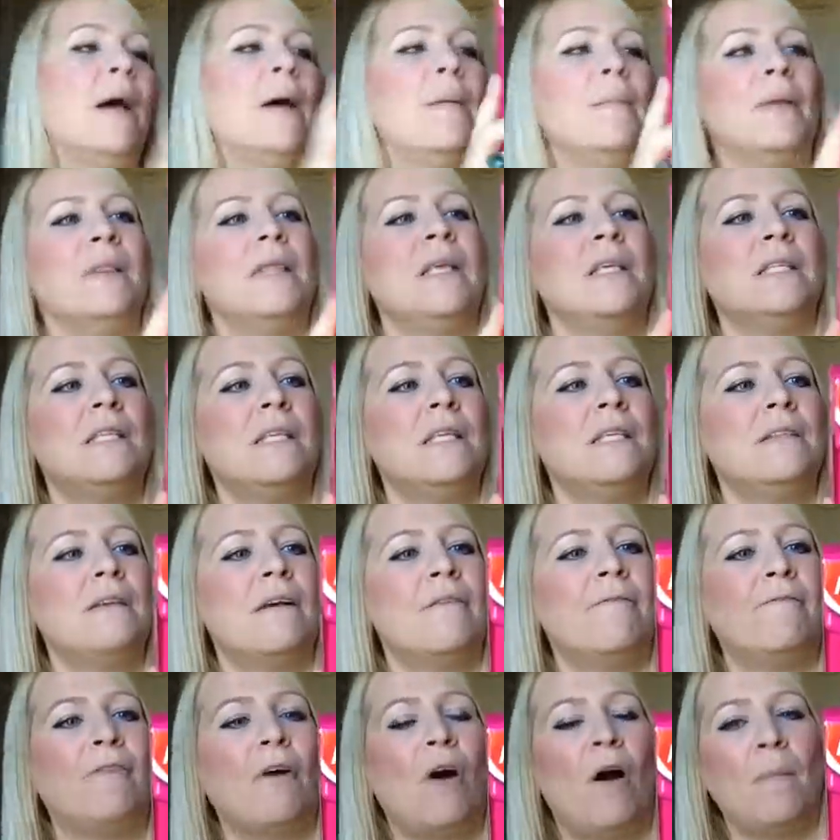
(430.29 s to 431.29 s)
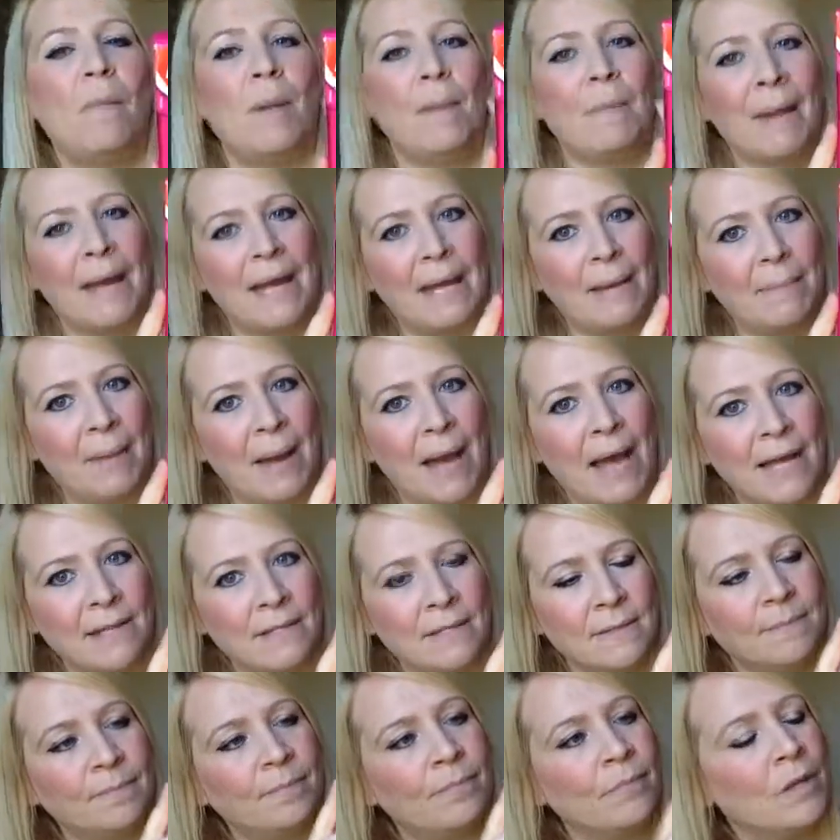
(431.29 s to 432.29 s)
But this is from
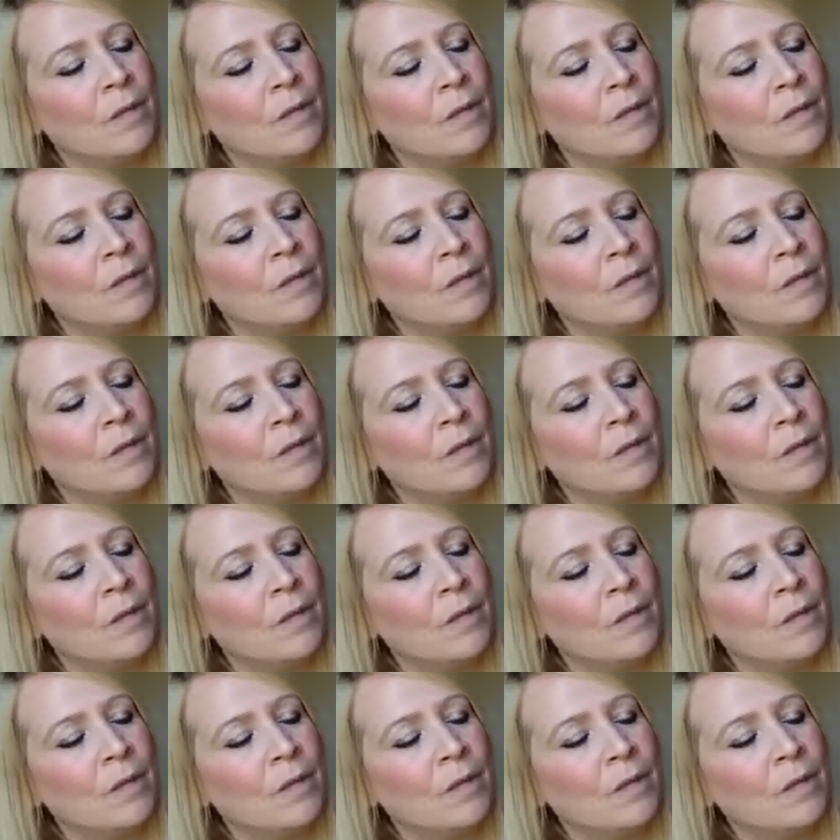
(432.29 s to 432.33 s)
Maped.